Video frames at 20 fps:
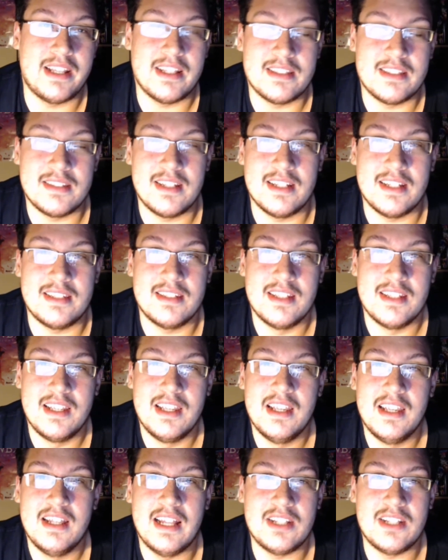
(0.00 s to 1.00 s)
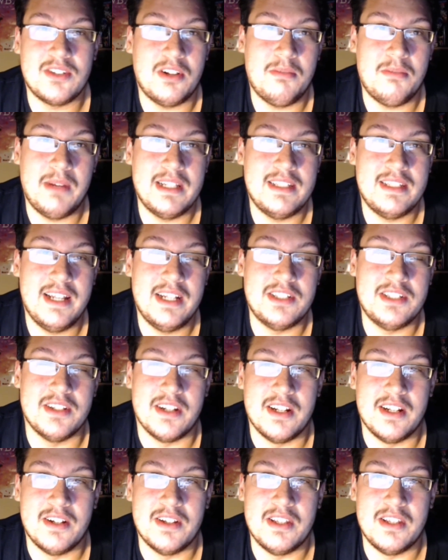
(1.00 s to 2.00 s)
That's that's that's All Might's nature.
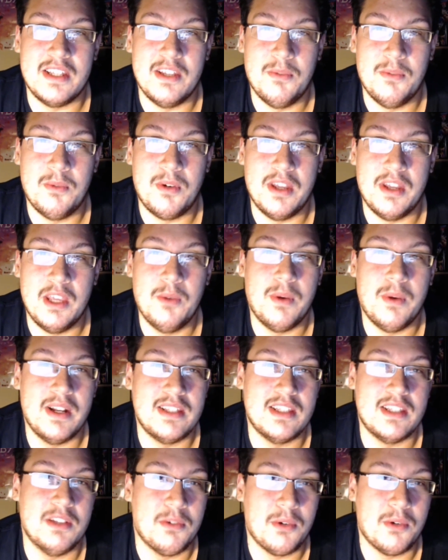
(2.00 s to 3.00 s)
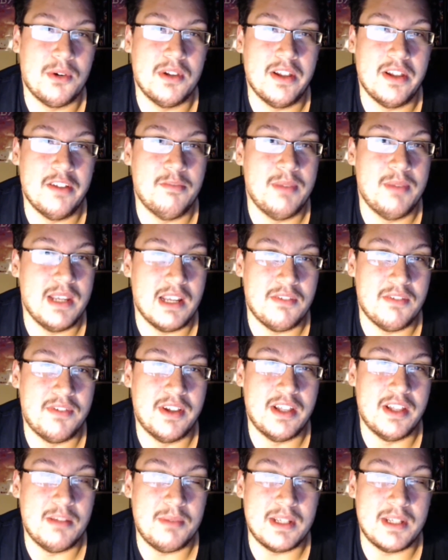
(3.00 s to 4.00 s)
You know he he went into the role of being a
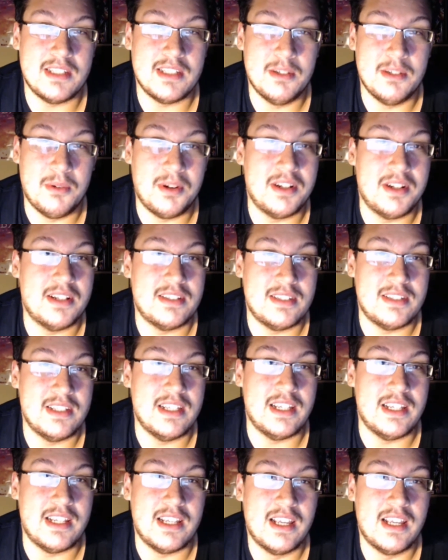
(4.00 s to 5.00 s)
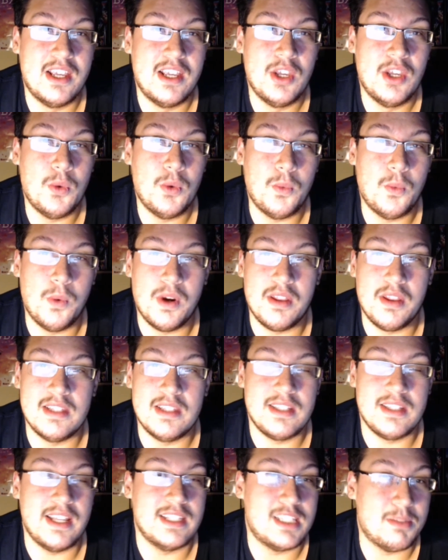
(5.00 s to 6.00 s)
villain because he wanted to see where
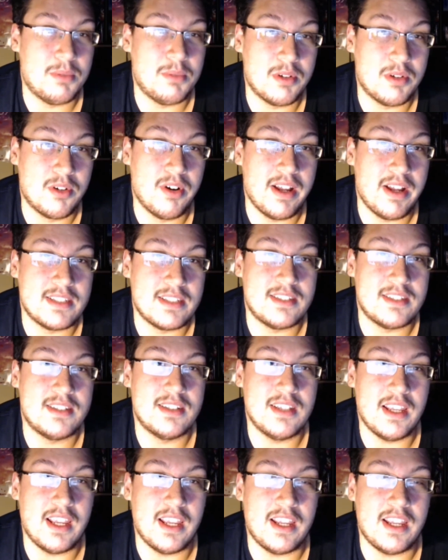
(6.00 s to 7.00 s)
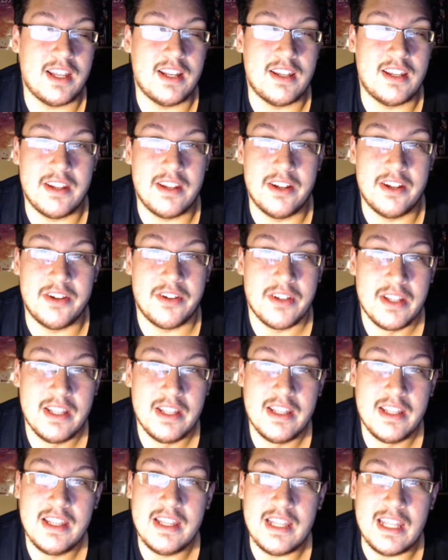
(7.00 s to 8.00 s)
these kids had progressed, and you know
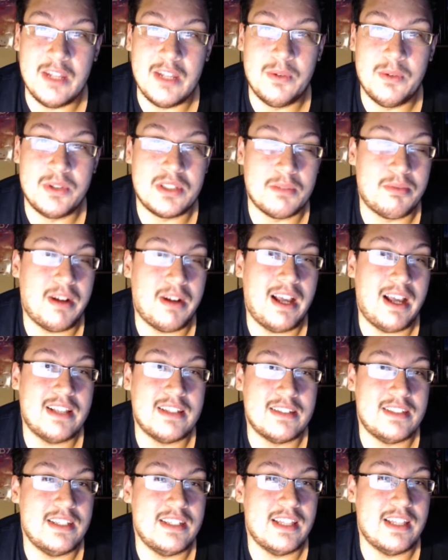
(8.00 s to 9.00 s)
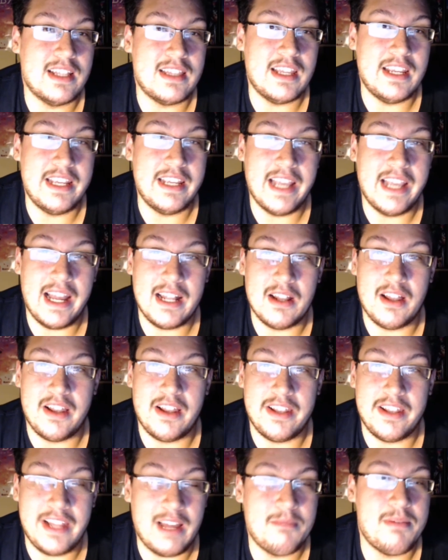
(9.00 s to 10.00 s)
he was surprised to see that they got a
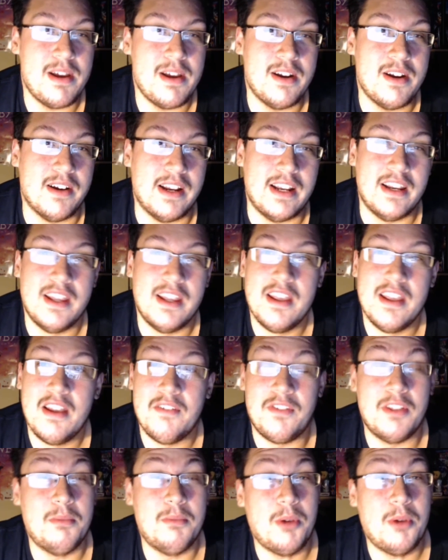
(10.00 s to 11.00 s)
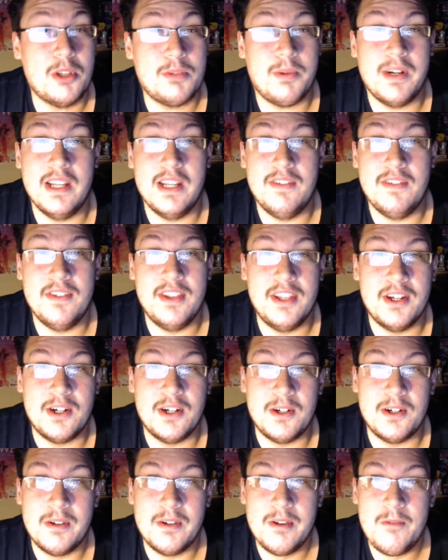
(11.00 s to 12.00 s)
lot better. And for the most part, even
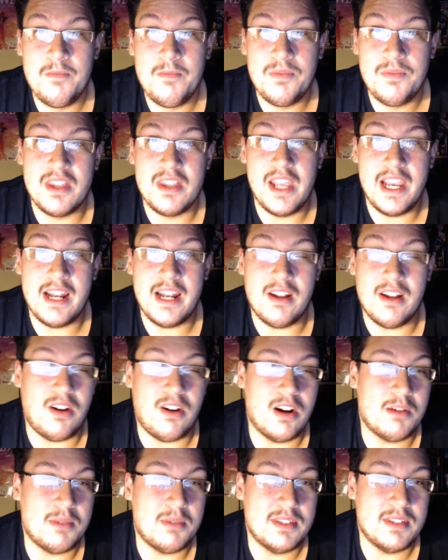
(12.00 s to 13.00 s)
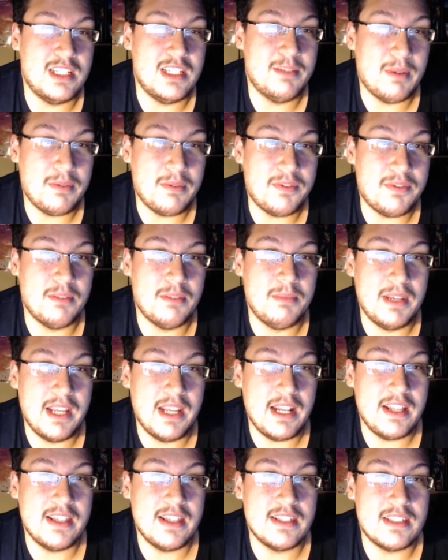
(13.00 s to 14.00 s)
though they had a horrible team up for the
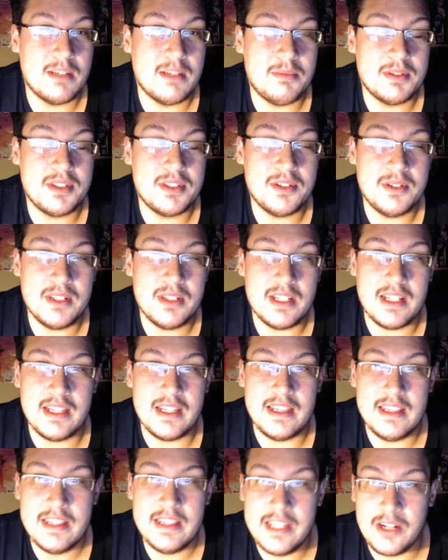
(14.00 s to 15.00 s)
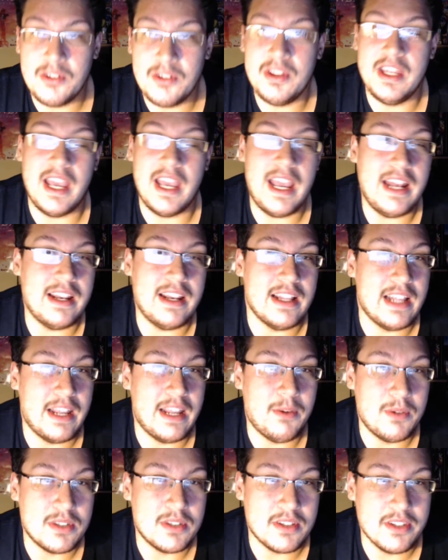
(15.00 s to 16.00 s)
beginning of this episode. Near the end,
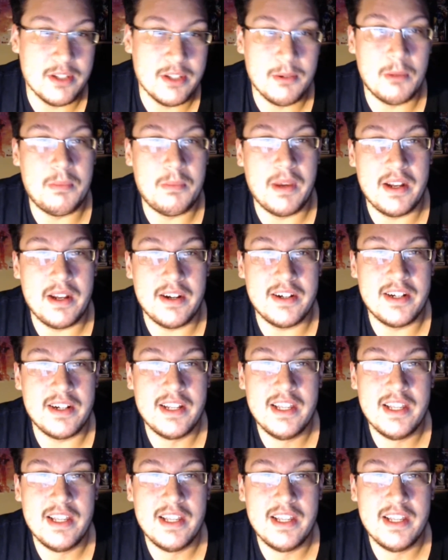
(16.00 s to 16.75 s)
it was a little bit better.